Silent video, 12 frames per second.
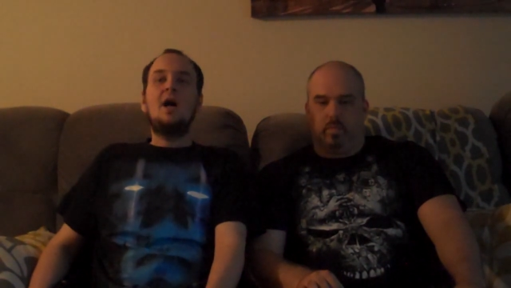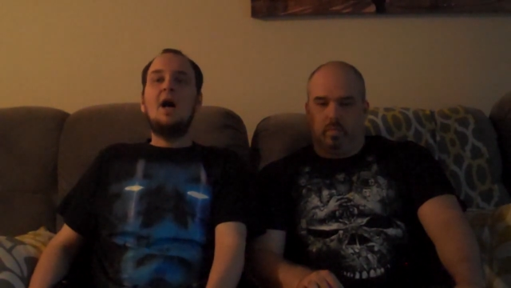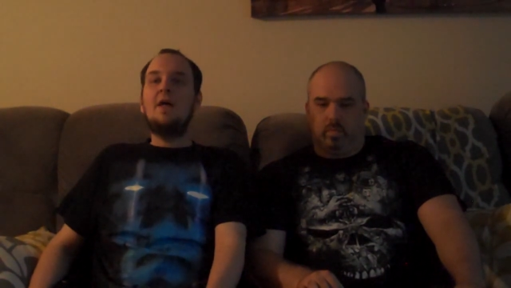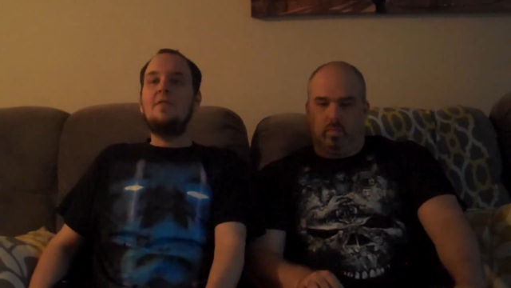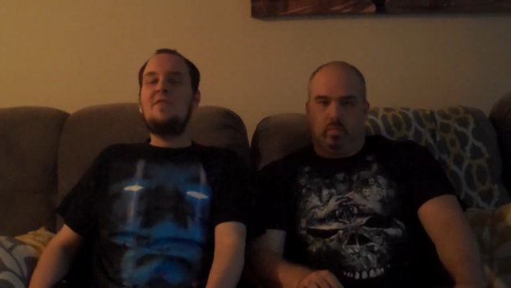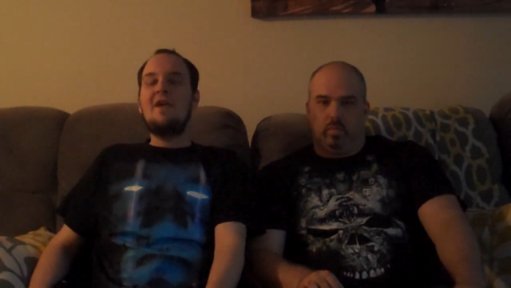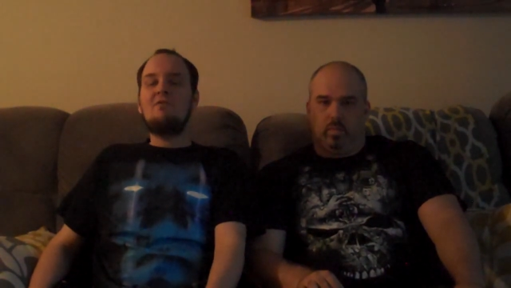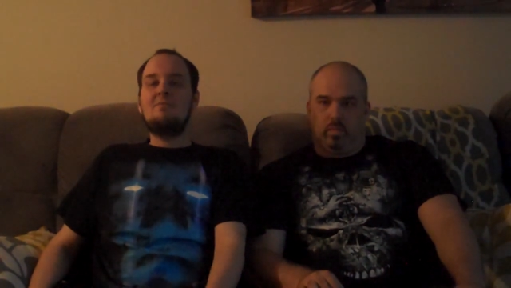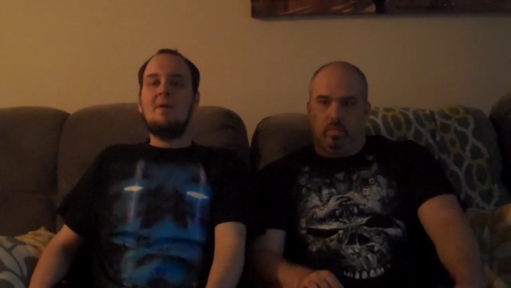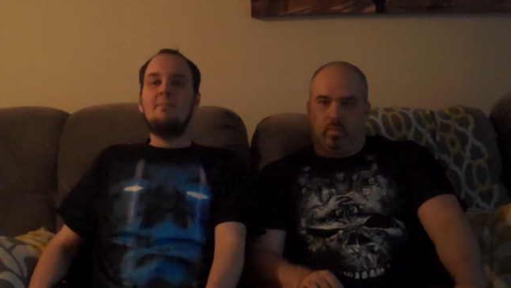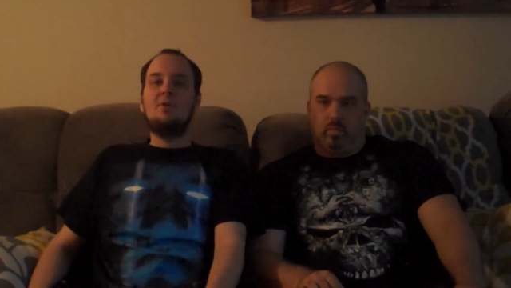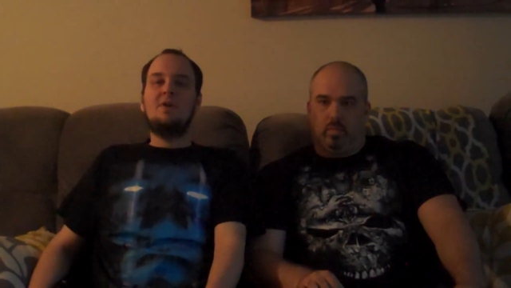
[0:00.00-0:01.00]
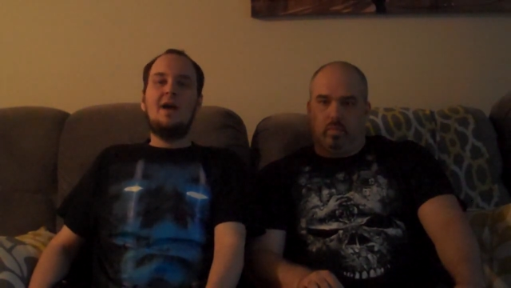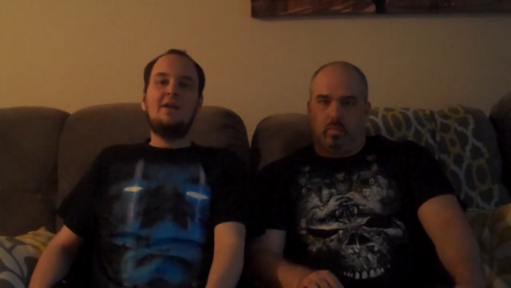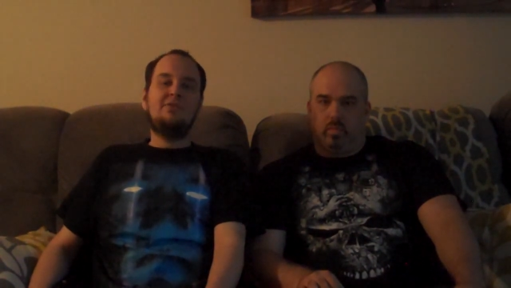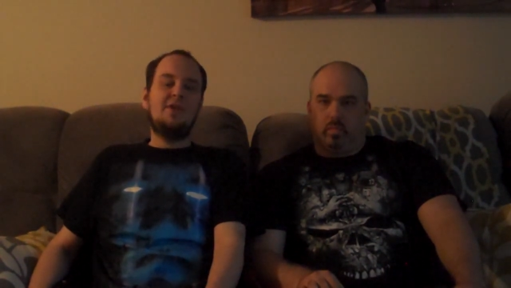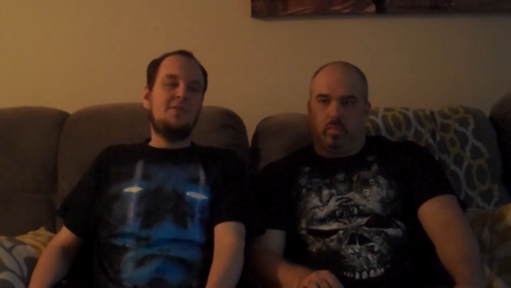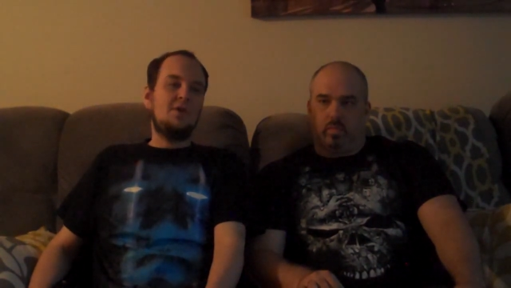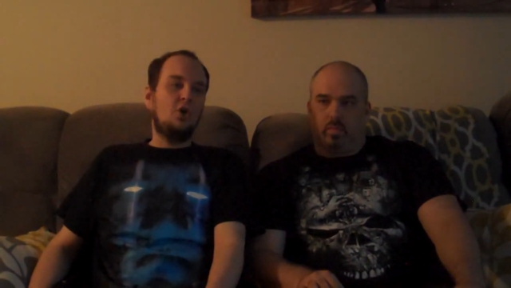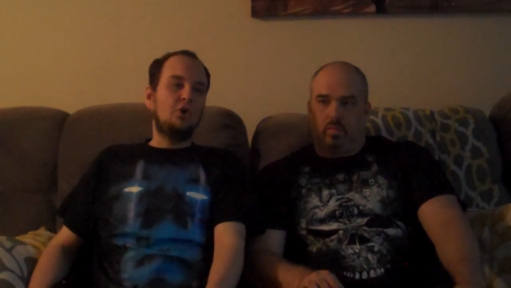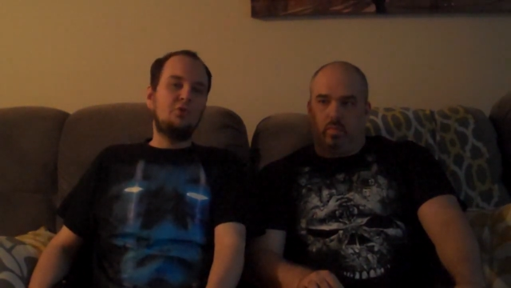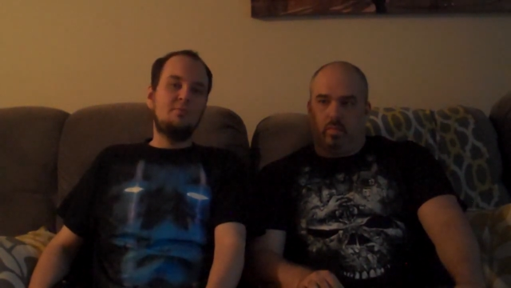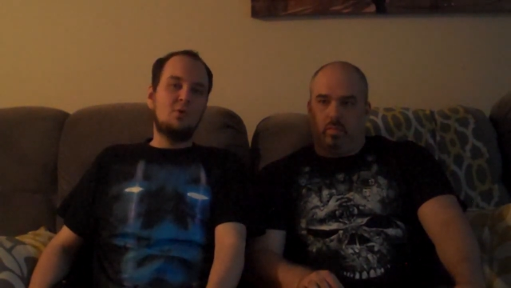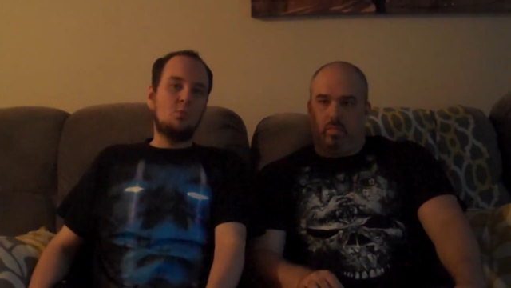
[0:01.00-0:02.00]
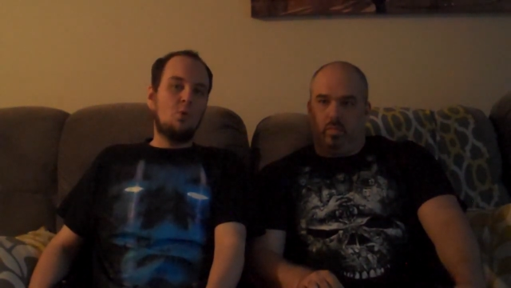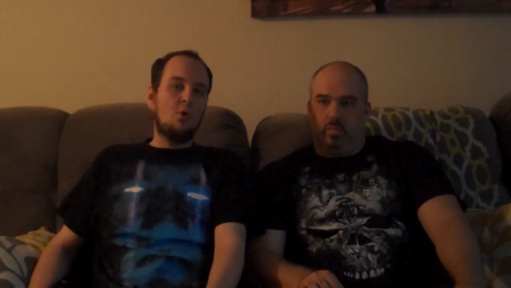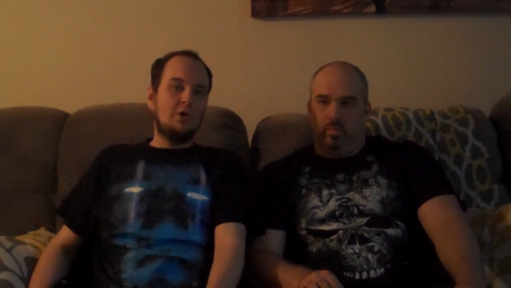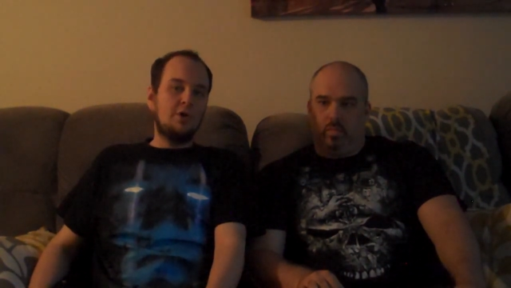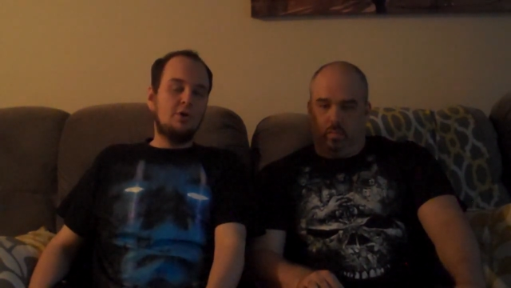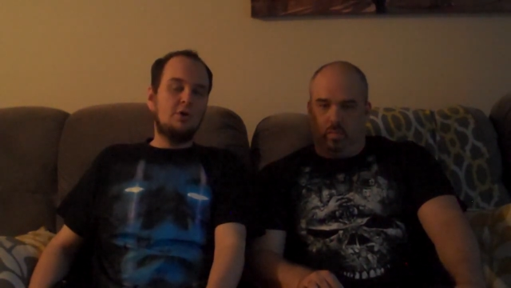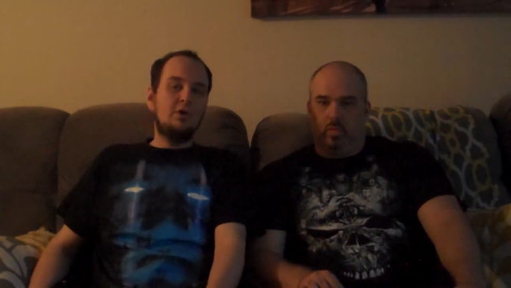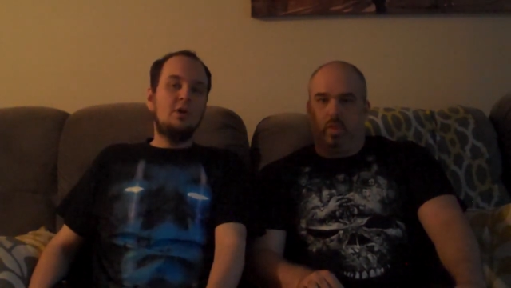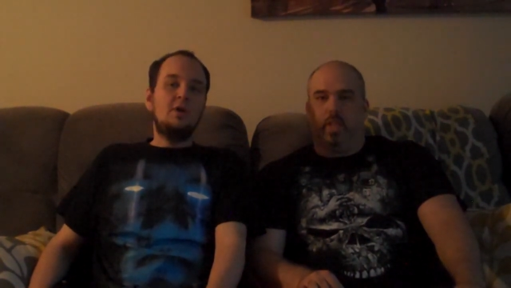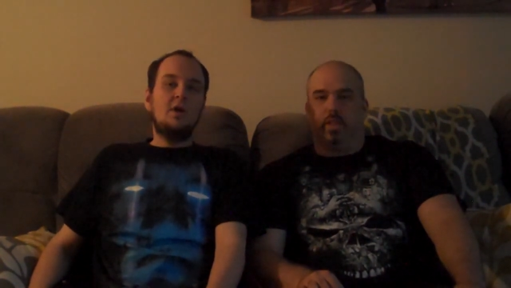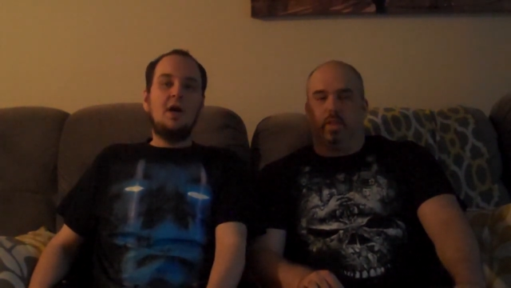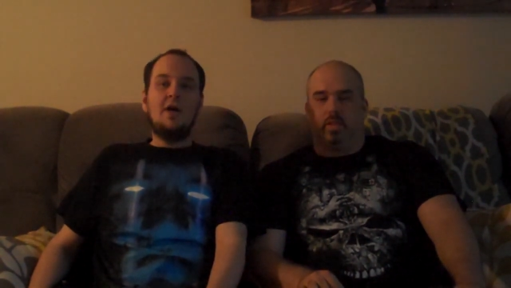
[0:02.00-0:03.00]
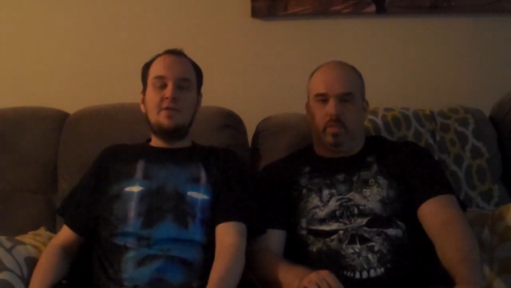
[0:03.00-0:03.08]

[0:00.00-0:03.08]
Speaker 1: Uh, they remember guys like the Ultimate Warrior, yes.